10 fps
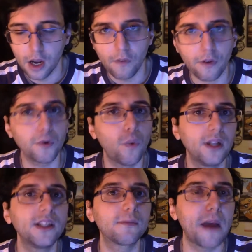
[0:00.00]
from the
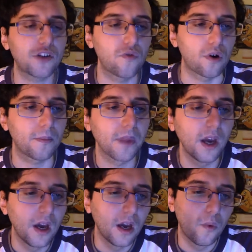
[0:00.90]
one in Smash 4.
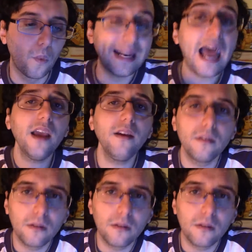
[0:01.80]
I